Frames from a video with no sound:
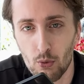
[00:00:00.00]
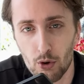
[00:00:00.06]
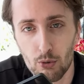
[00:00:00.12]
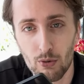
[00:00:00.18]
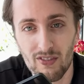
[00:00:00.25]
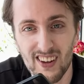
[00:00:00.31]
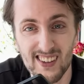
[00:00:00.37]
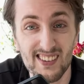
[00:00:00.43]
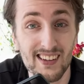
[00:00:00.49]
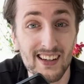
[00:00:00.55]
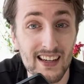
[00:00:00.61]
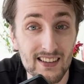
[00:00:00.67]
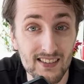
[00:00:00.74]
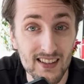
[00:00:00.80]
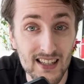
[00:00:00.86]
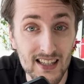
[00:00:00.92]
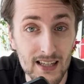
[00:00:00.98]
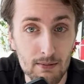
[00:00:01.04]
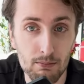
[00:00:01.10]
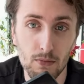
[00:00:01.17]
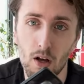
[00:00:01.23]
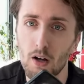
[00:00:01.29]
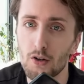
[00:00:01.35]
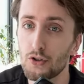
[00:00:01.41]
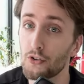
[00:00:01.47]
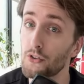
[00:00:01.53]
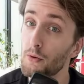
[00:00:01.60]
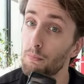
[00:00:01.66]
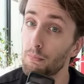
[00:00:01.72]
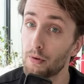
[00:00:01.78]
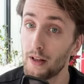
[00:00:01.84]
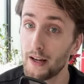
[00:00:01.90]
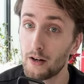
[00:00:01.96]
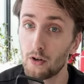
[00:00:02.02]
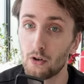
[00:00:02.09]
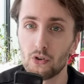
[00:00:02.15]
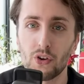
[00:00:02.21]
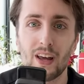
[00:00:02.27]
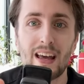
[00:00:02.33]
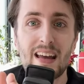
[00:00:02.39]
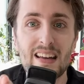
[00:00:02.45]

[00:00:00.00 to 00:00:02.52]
want to invest in a team, not just the players,